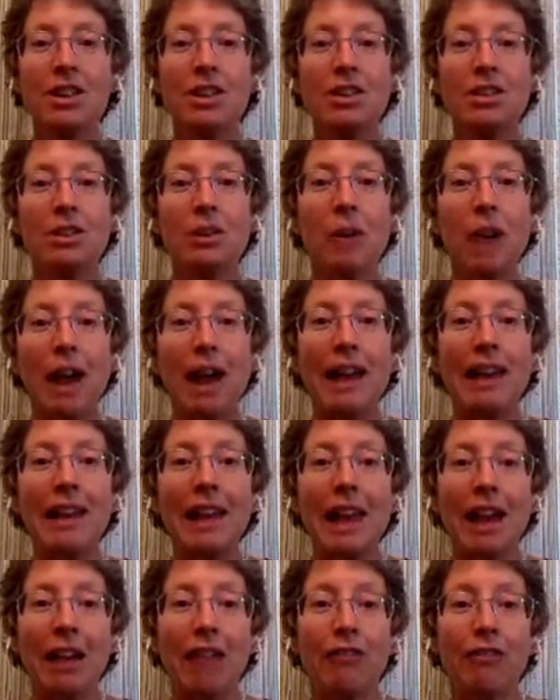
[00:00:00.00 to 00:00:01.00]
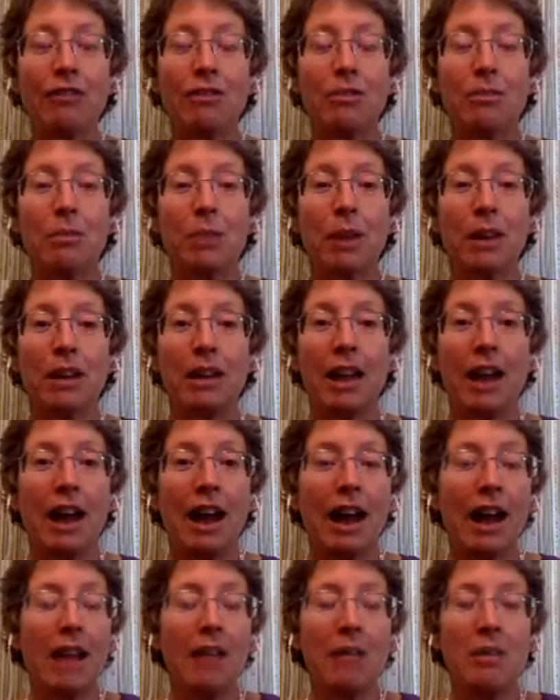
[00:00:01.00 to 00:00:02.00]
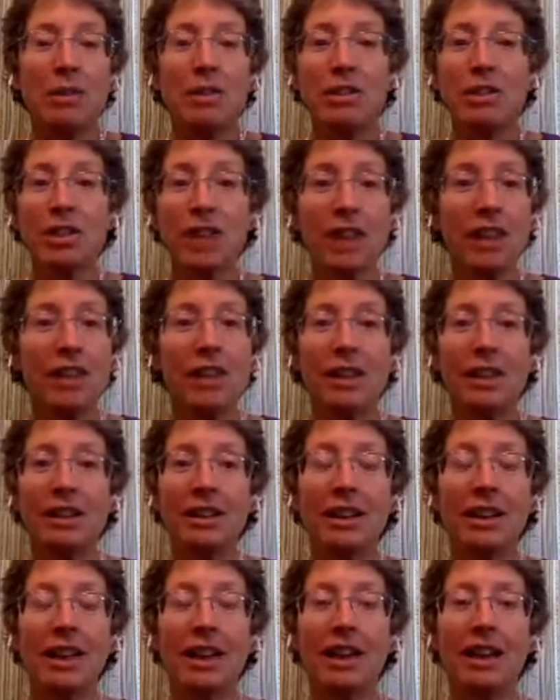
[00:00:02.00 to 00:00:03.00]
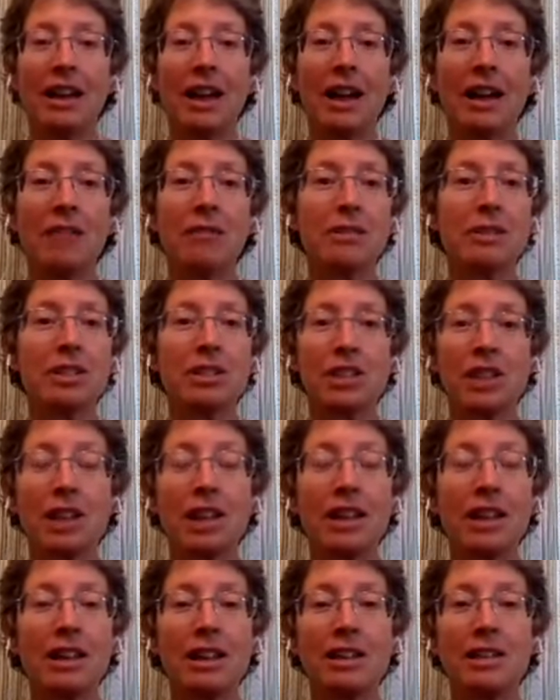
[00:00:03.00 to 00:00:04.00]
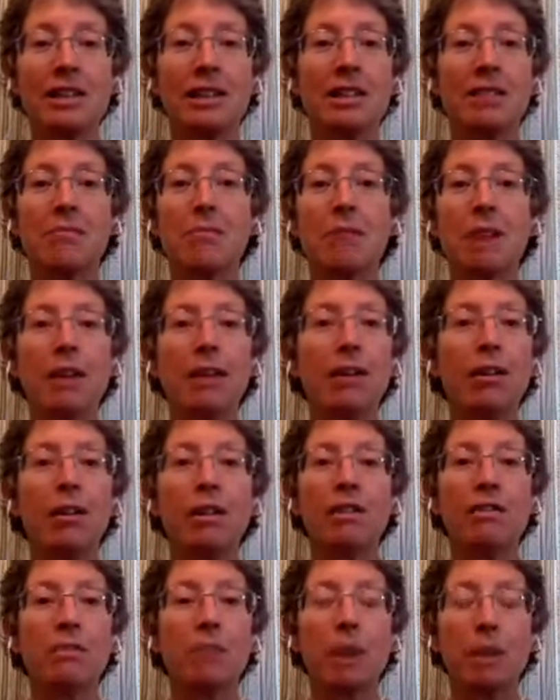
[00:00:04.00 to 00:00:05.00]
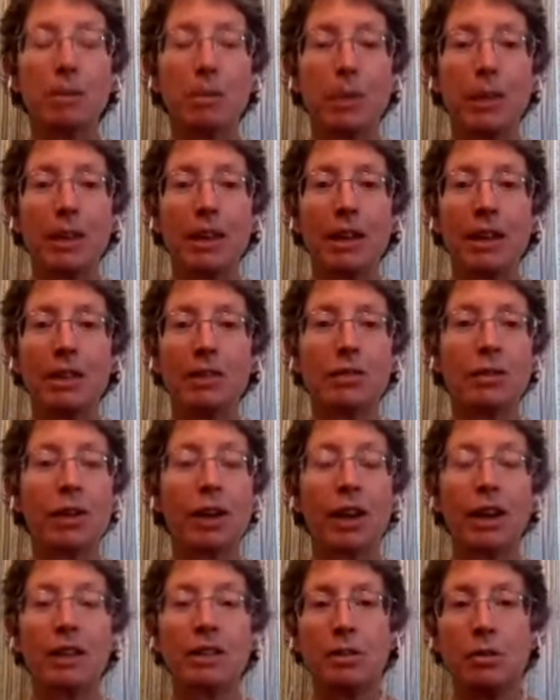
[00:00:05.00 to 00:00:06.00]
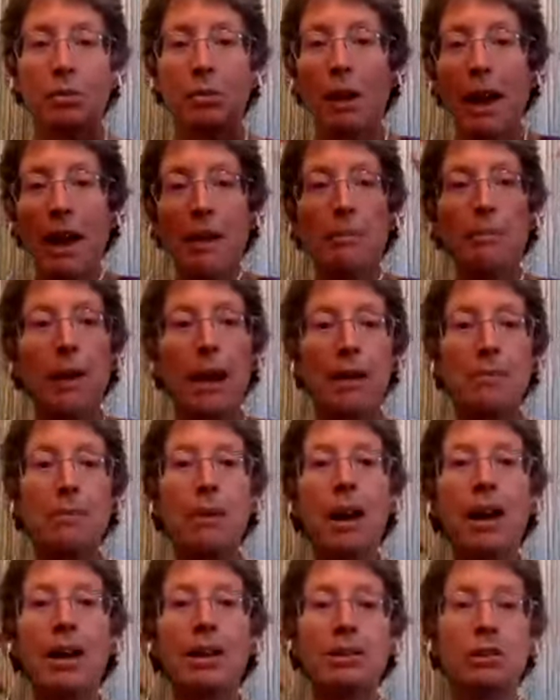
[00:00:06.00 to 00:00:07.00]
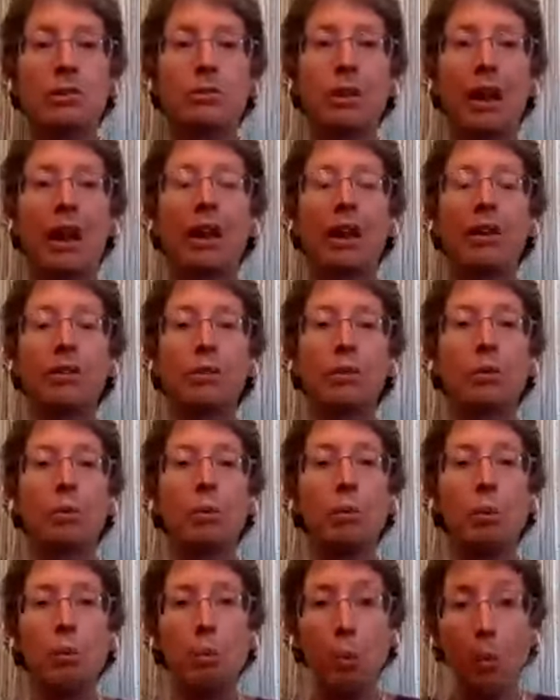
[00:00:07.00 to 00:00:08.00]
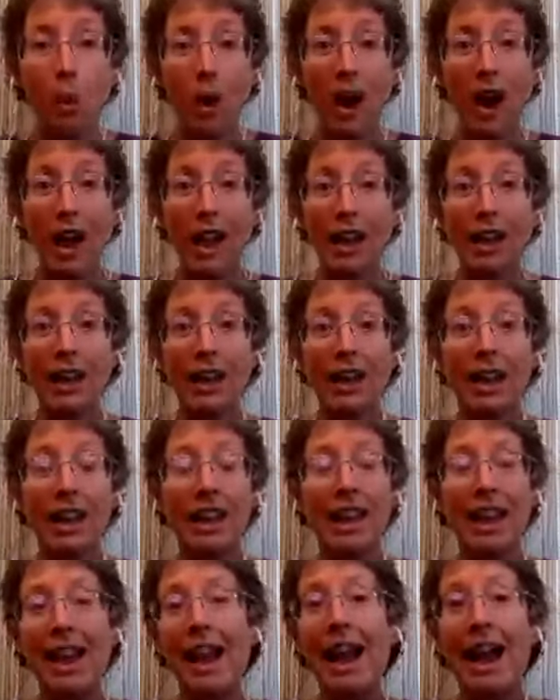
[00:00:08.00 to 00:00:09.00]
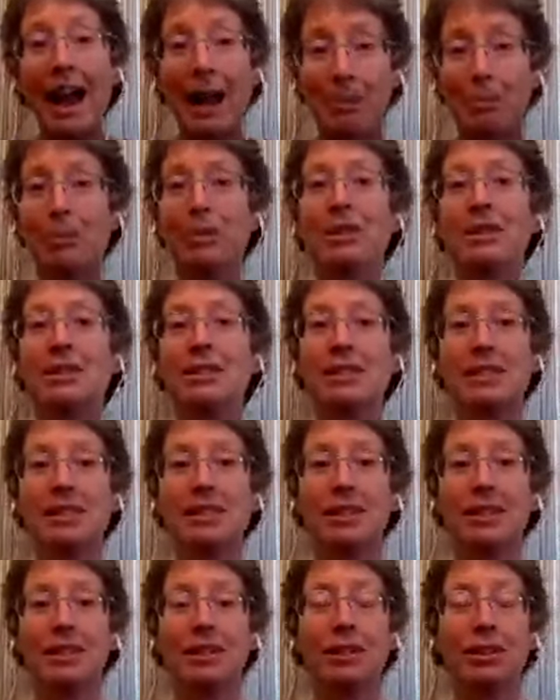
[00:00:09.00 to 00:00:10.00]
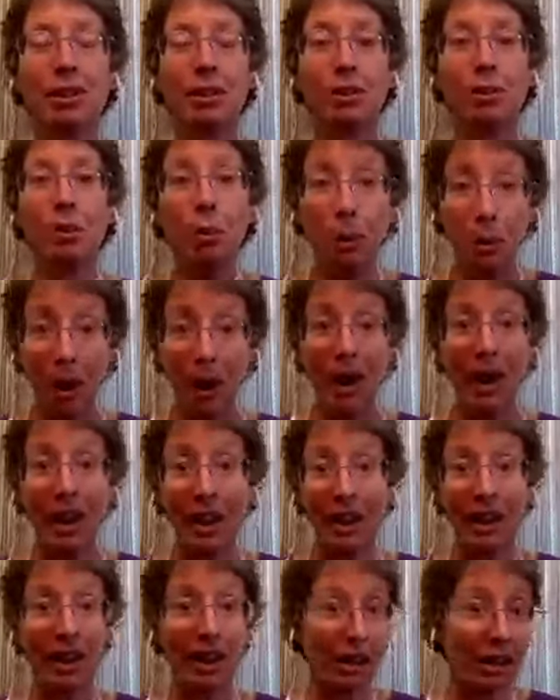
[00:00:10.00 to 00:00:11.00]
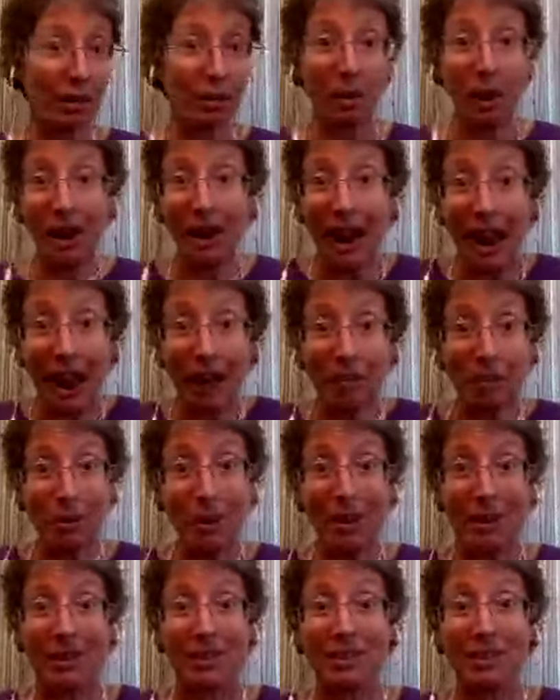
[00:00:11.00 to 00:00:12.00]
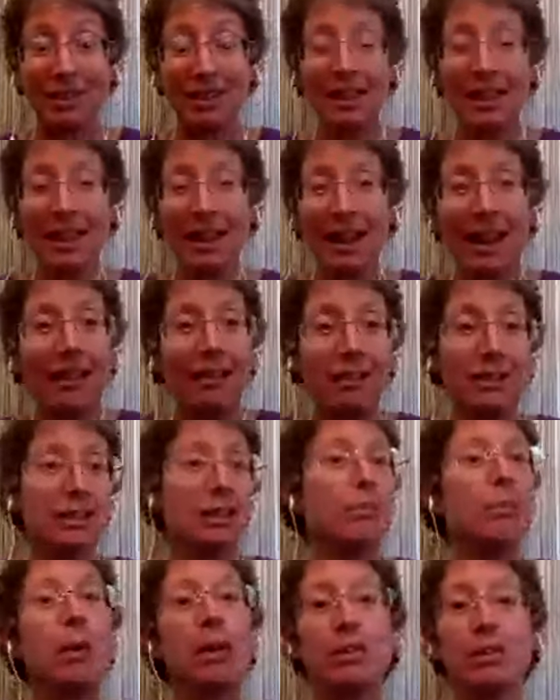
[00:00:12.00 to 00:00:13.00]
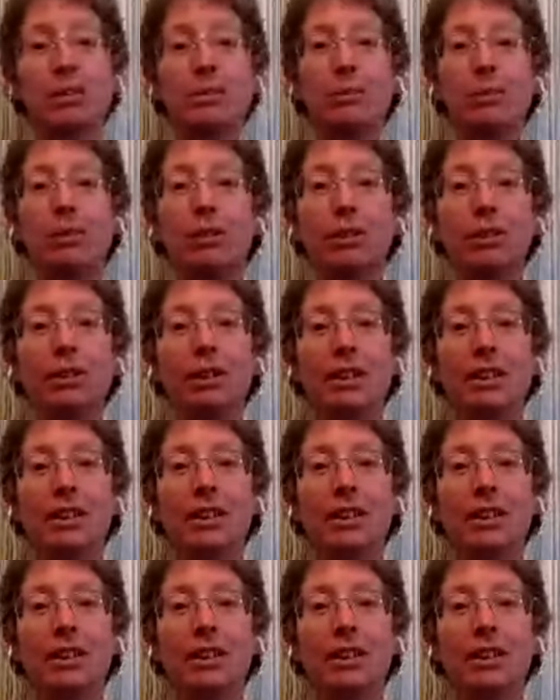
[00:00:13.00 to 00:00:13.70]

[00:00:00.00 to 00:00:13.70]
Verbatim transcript: So I left, but I was shaken, and I was shaken into the marrow of my being, trying to wrap my mind around what happened. You know what what happened? How is it possible?